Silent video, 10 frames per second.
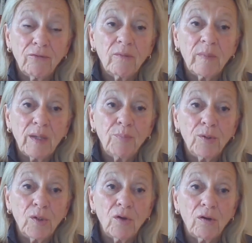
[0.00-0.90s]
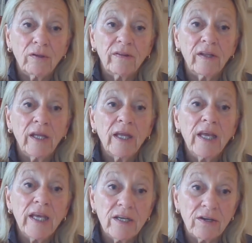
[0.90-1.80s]
for my book called the
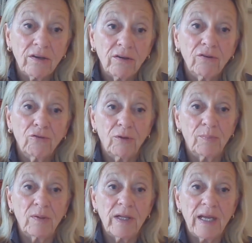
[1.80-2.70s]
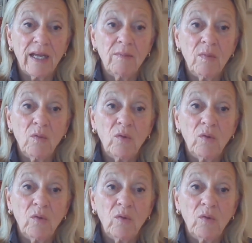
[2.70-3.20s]
hidden triple aim,